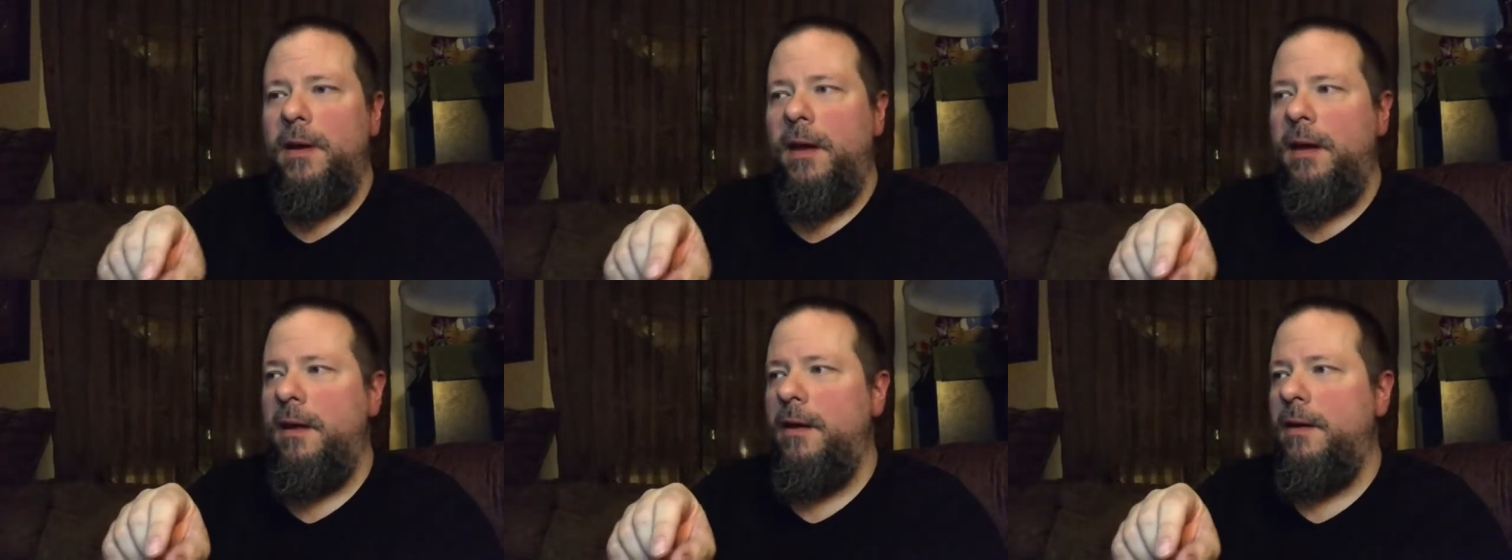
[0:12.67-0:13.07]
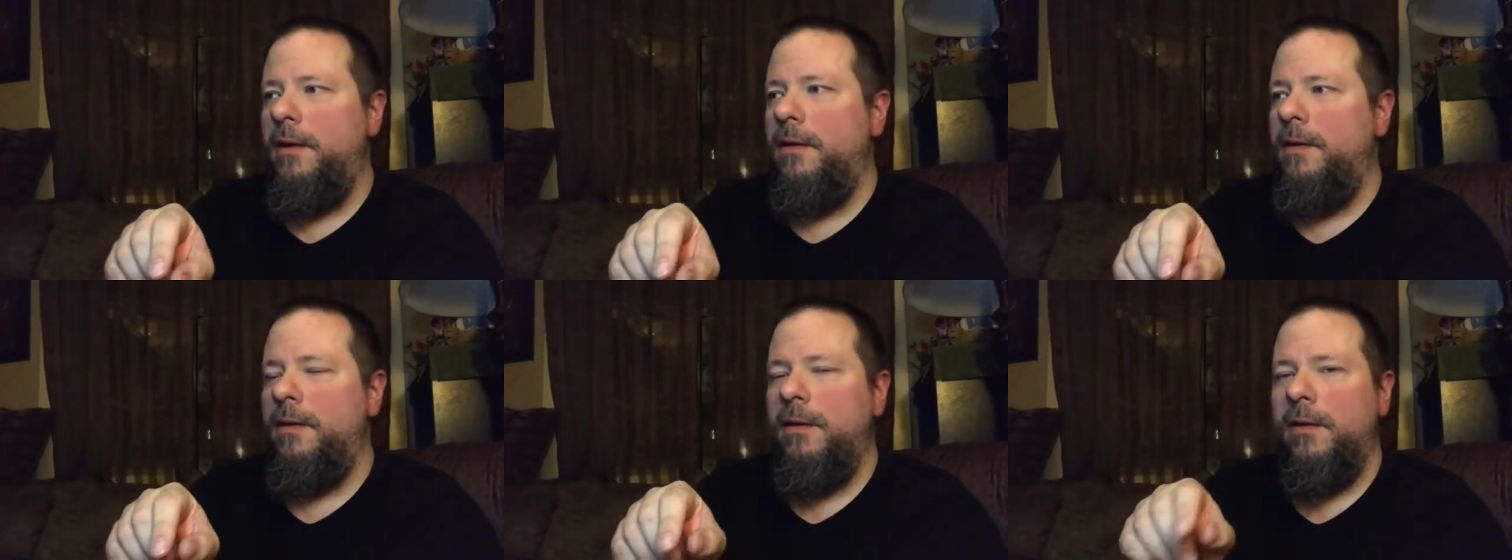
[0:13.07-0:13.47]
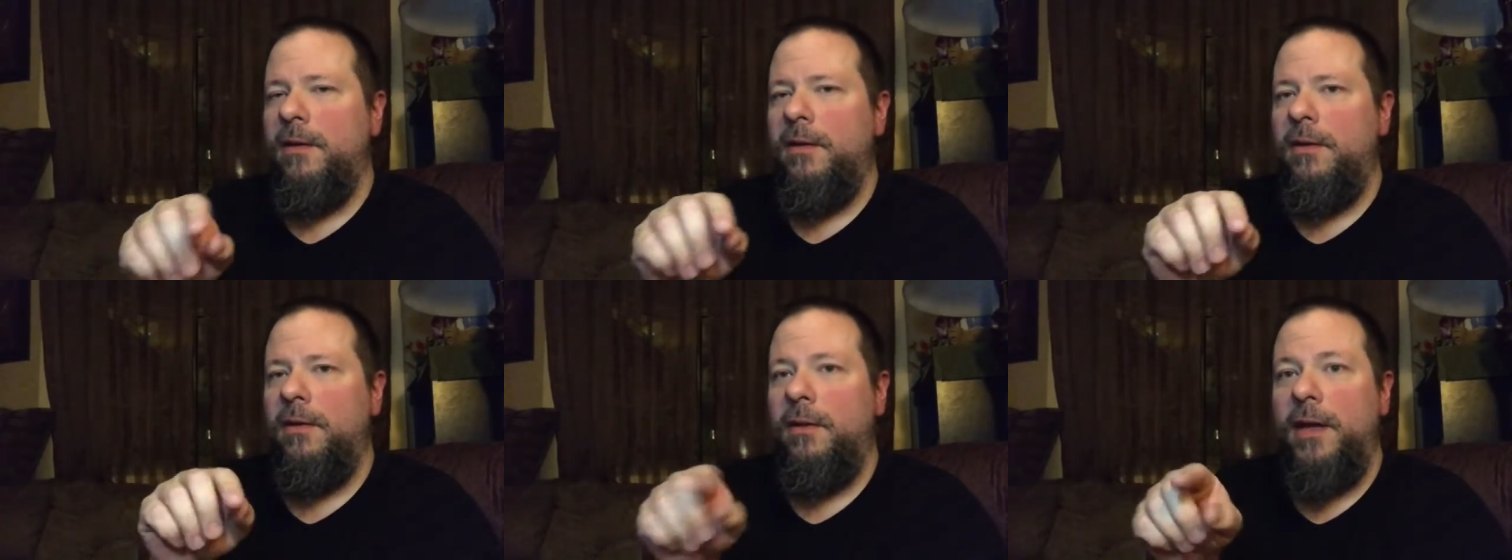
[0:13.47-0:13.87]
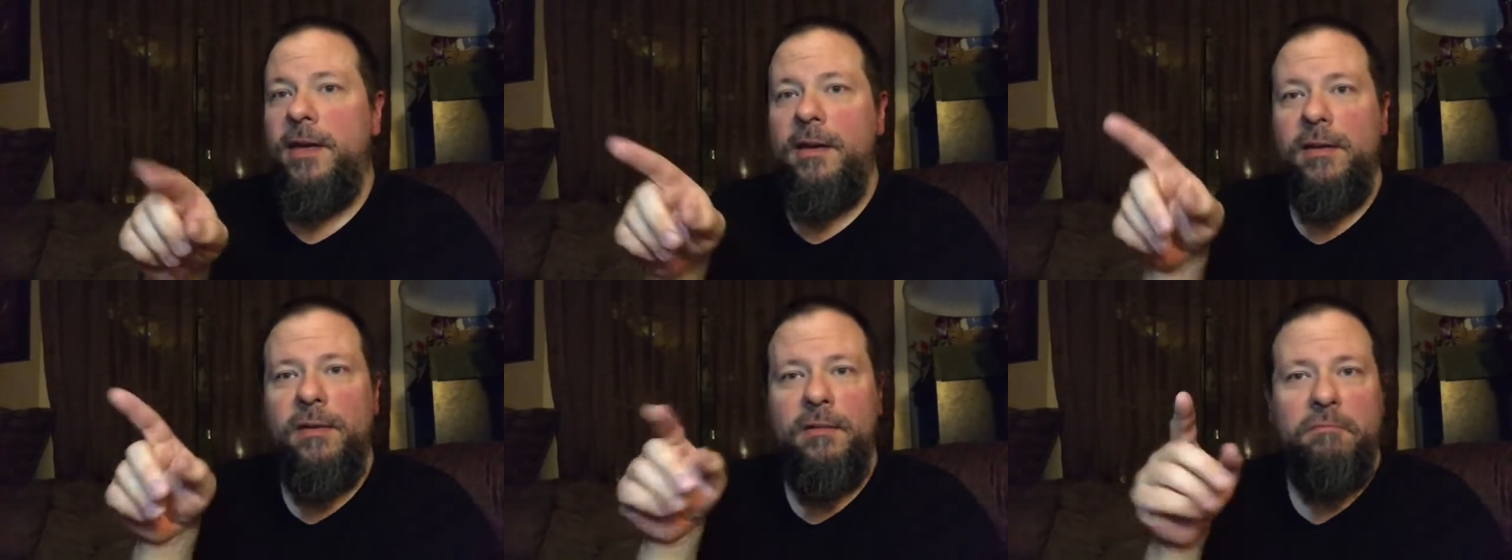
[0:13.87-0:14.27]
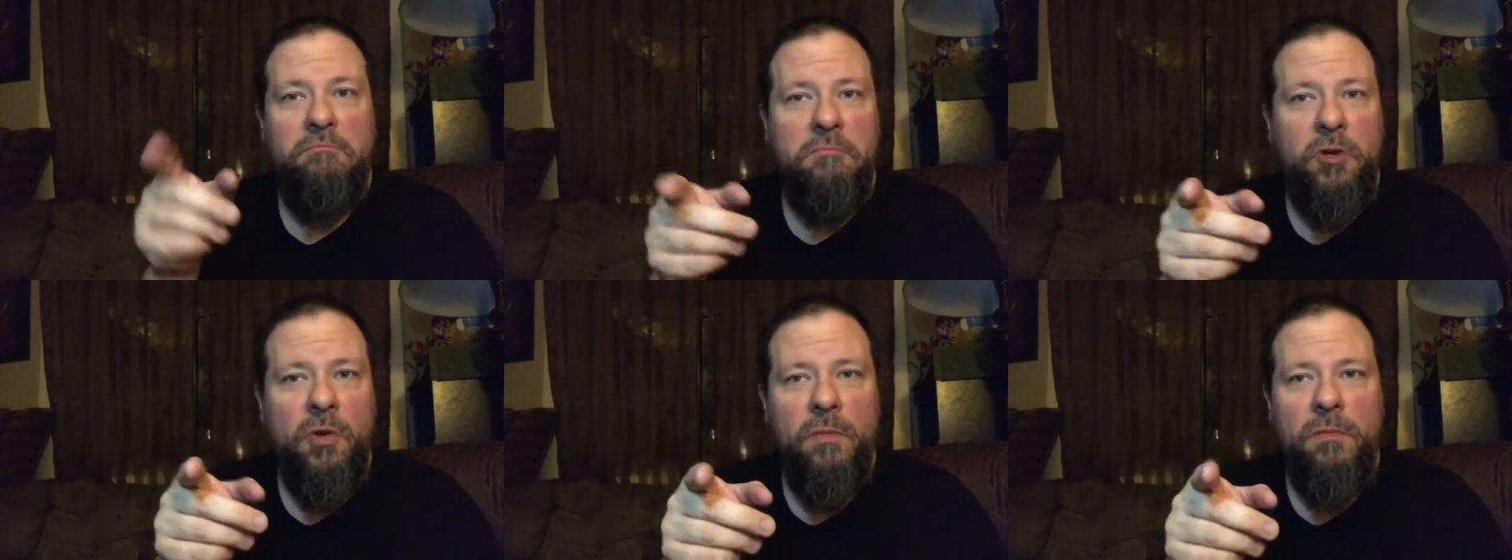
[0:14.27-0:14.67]
and uh, like, and
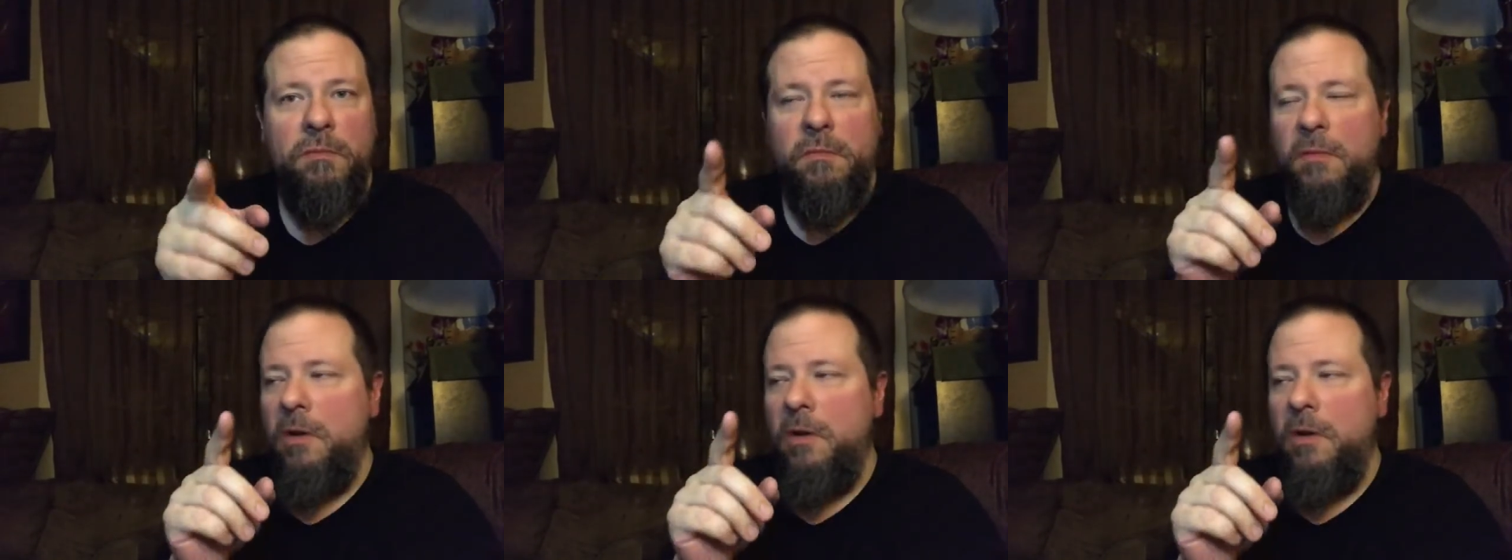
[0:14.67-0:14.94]
don't